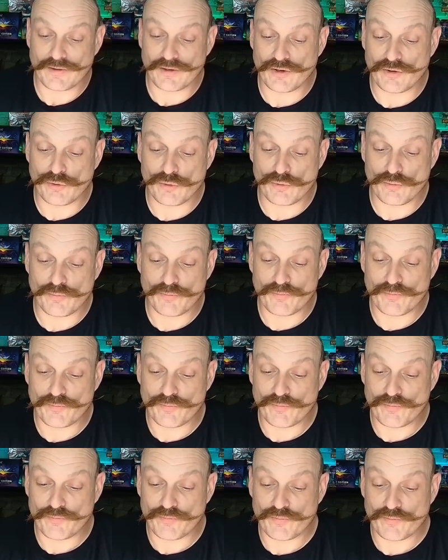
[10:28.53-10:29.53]
Oh. Okay.
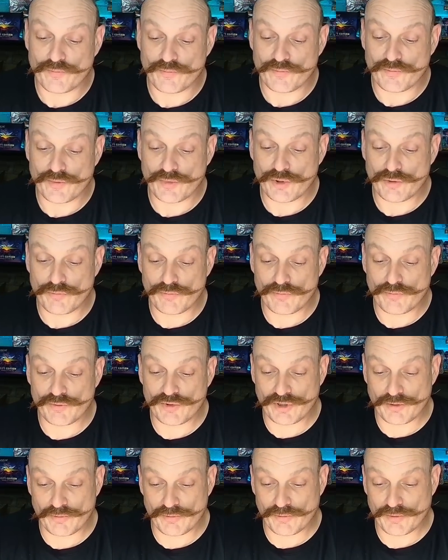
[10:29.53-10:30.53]

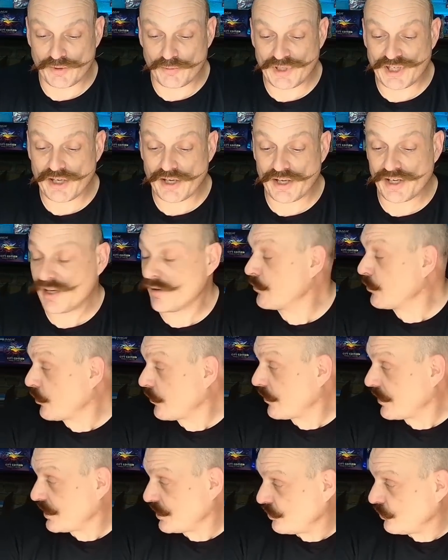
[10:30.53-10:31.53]
Oh, we, we got him
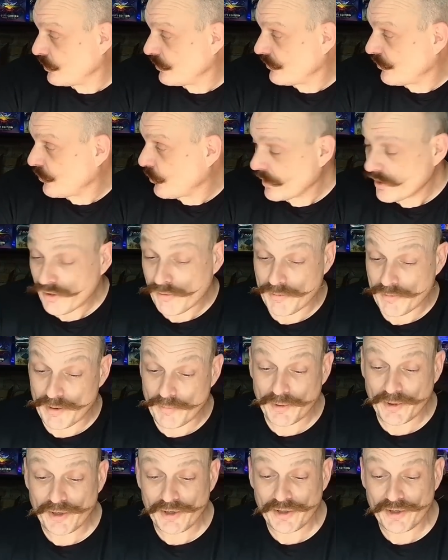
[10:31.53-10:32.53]
already, too, in foil,
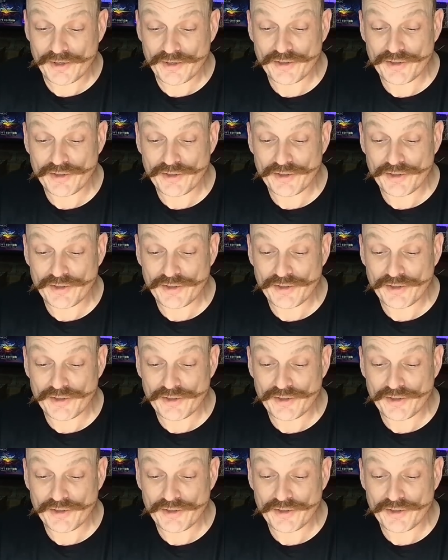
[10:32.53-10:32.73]
remember?